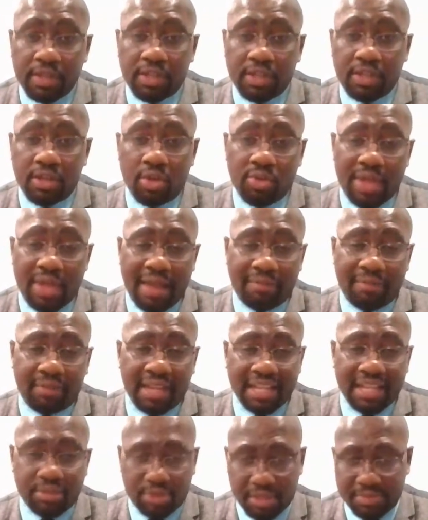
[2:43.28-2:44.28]
you have
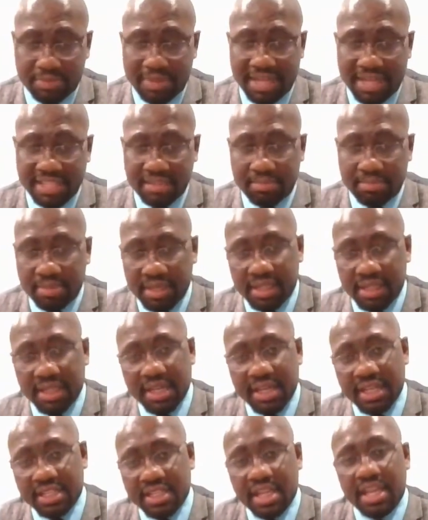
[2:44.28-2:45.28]
less
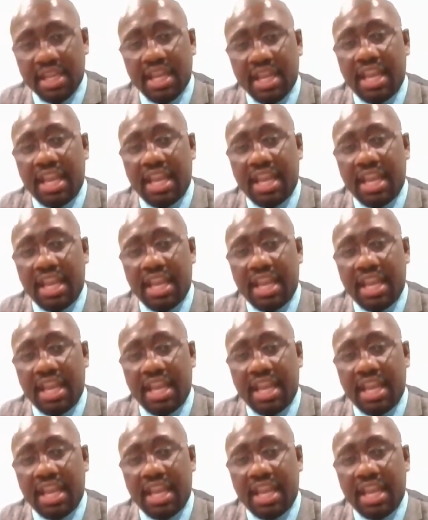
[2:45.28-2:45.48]
responsibilities